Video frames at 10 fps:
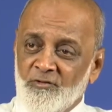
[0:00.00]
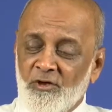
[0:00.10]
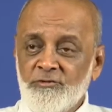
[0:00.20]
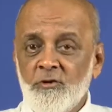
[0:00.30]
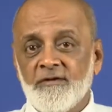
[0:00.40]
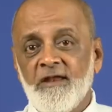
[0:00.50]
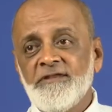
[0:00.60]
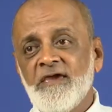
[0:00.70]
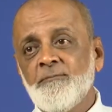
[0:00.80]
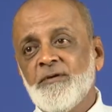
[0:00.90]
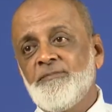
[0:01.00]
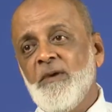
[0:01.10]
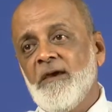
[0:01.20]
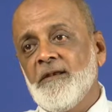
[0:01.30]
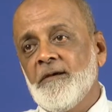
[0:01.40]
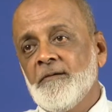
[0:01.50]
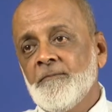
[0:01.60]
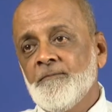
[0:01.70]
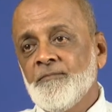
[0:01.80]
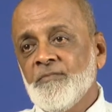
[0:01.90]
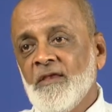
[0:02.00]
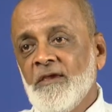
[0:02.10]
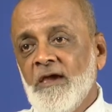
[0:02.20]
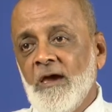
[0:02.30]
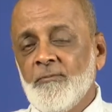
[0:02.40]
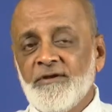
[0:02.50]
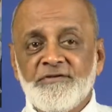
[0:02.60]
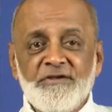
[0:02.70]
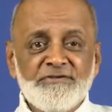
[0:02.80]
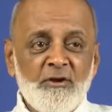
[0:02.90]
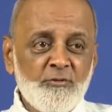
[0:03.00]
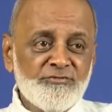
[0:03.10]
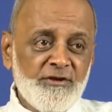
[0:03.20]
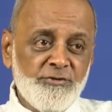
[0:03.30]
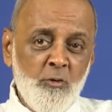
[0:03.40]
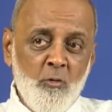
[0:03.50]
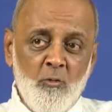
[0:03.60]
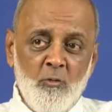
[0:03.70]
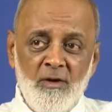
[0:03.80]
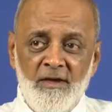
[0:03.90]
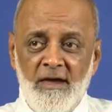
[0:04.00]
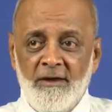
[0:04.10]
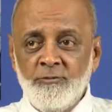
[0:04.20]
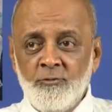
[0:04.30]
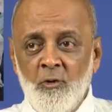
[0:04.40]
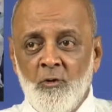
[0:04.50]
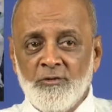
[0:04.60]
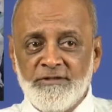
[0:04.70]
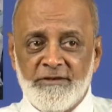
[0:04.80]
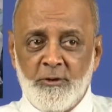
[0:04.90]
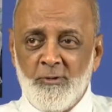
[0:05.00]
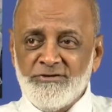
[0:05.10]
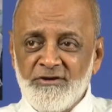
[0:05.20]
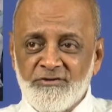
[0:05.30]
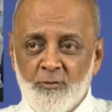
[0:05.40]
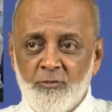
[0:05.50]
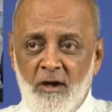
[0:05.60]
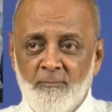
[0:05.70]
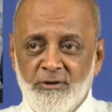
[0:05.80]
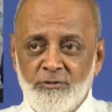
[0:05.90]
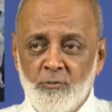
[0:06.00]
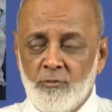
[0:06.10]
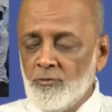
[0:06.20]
and you are ready and prepared. And when a teacher looks at you and you know that a question is going to come to you,